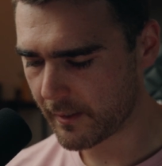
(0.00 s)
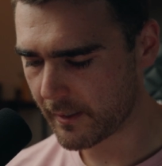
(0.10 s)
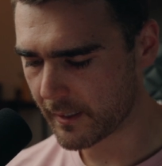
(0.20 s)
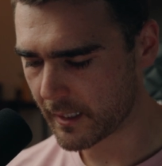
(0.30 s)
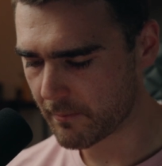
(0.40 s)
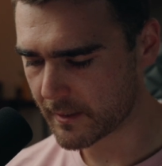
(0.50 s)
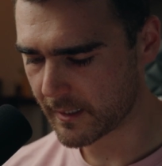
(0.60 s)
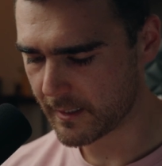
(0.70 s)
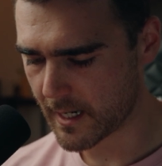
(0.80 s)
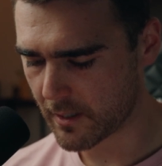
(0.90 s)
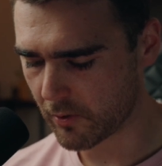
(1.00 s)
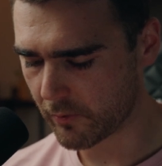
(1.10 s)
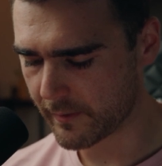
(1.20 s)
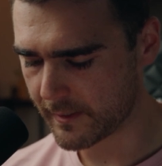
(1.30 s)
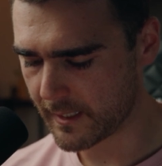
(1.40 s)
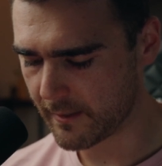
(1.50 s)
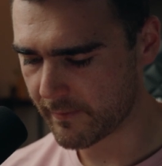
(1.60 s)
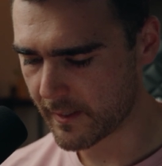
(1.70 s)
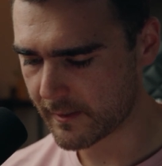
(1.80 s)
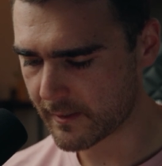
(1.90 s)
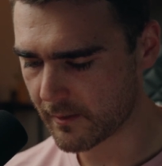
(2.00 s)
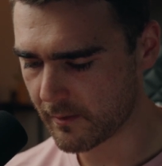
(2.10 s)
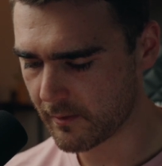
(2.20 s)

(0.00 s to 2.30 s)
Going to get a muskie down on the defense.